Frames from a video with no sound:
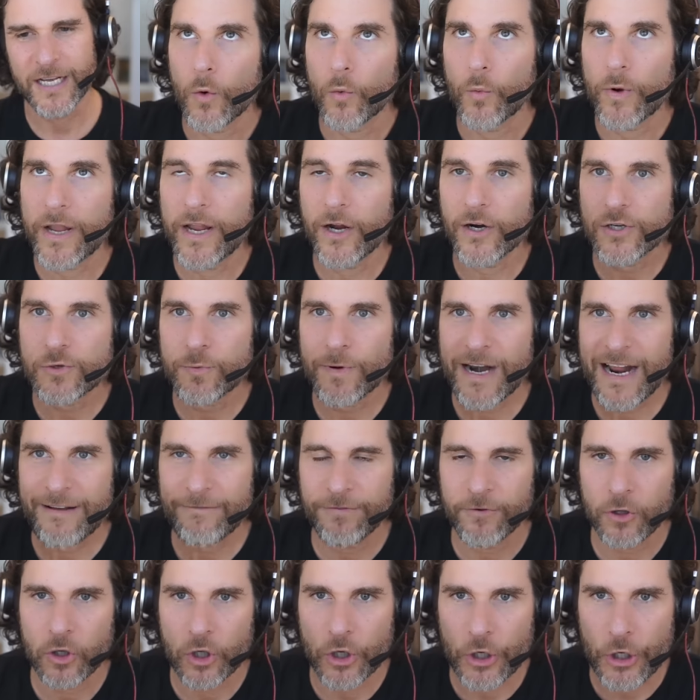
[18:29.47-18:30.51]
Here's what I've
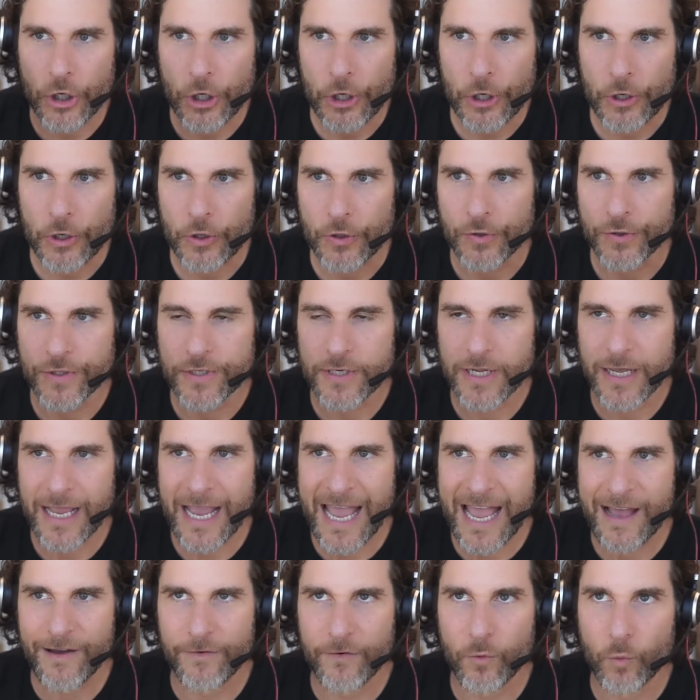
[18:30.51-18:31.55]
learned
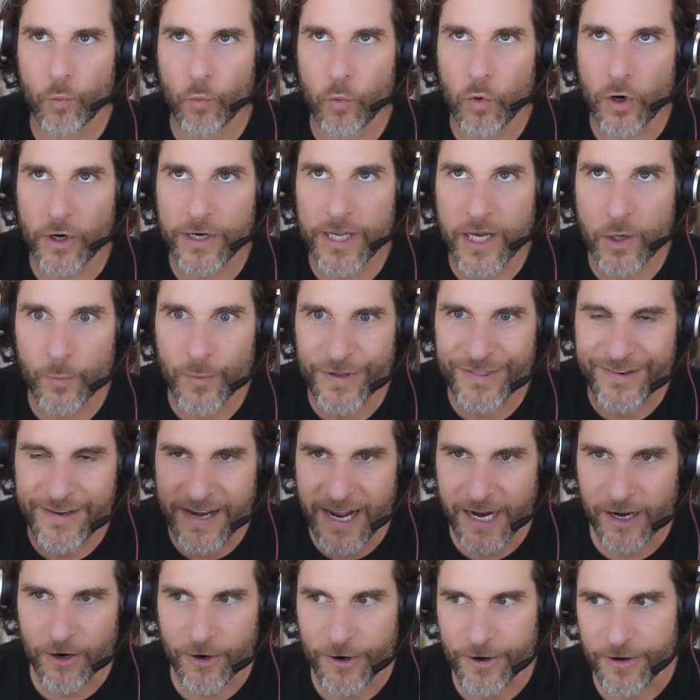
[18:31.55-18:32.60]
how working with
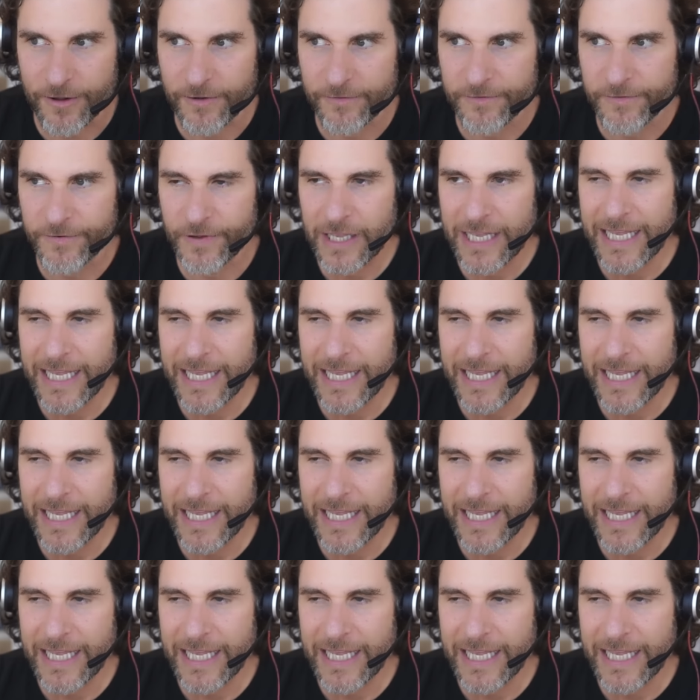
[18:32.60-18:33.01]
narrative